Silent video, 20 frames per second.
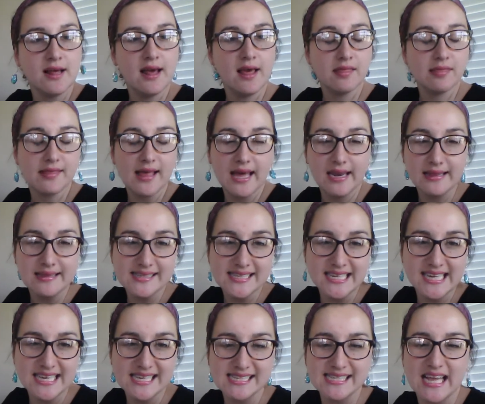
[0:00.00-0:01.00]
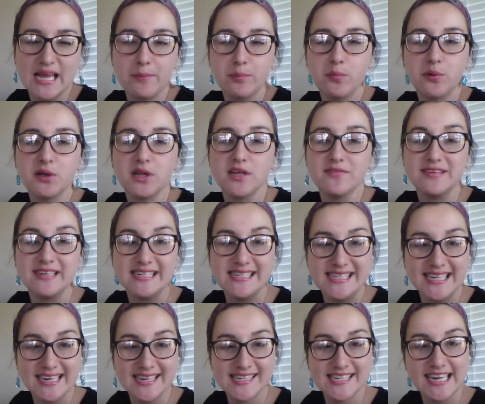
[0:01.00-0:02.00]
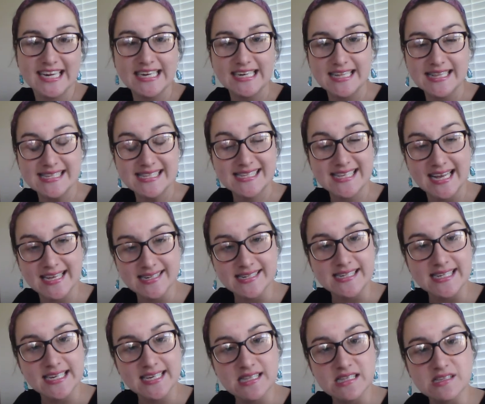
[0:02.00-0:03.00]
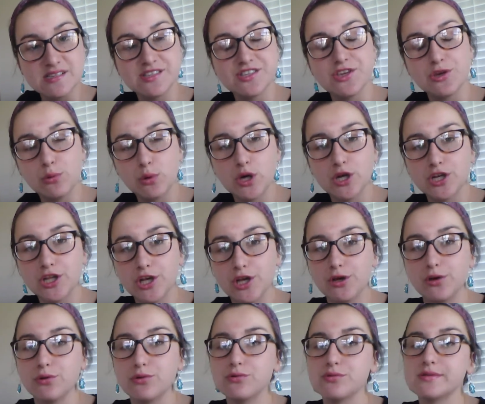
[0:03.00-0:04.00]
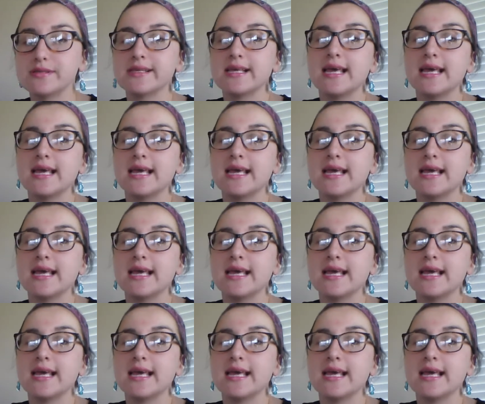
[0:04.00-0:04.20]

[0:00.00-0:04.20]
That is an example of a dictated sentence you could use